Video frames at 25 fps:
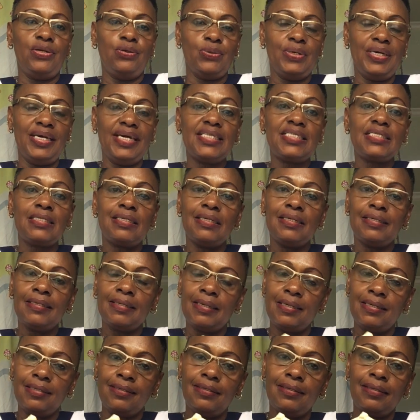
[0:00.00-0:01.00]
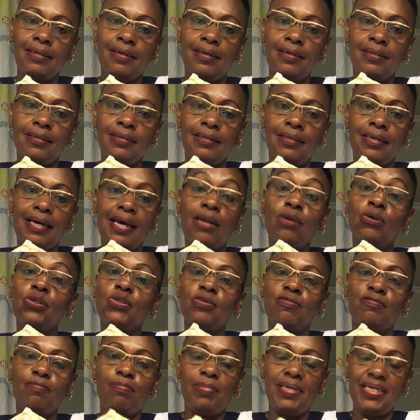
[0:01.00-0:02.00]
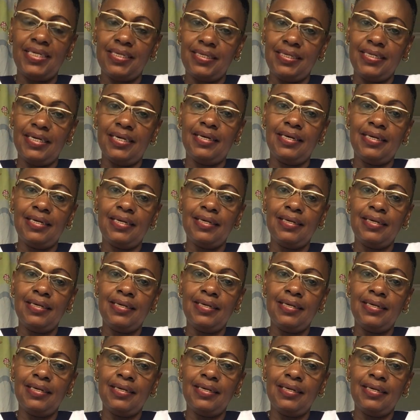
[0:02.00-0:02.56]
you get a lot of bleeding